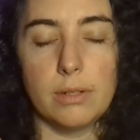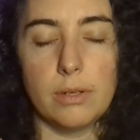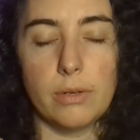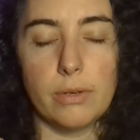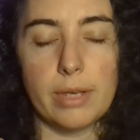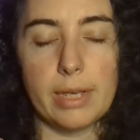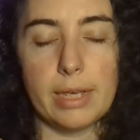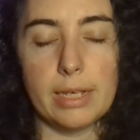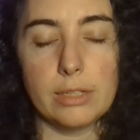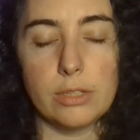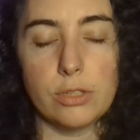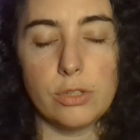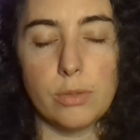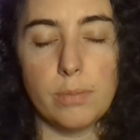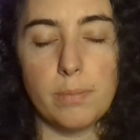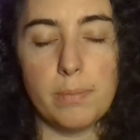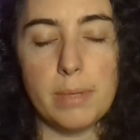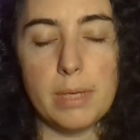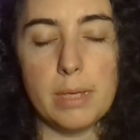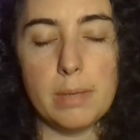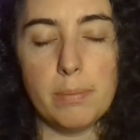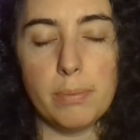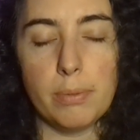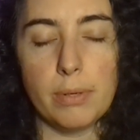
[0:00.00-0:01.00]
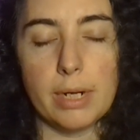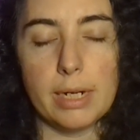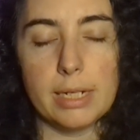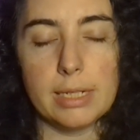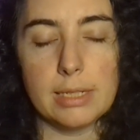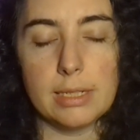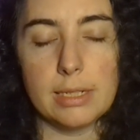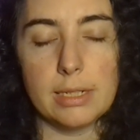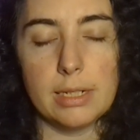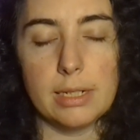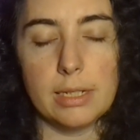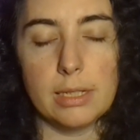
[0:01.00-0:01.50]
okay, so be
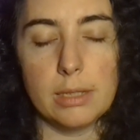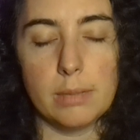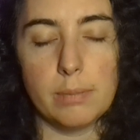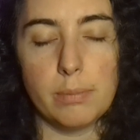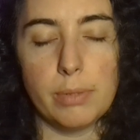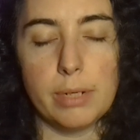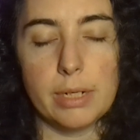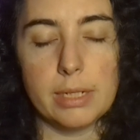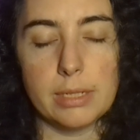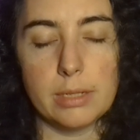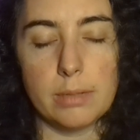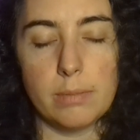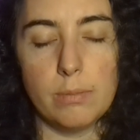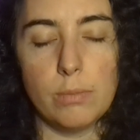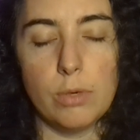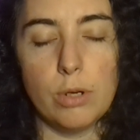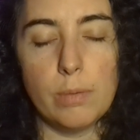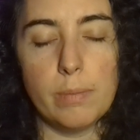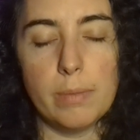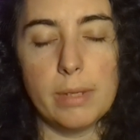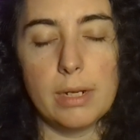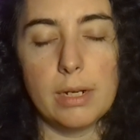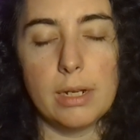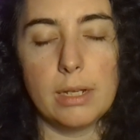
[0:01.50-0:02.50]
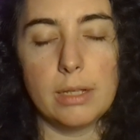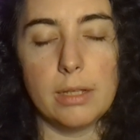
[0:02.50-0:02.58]
present in the present moment.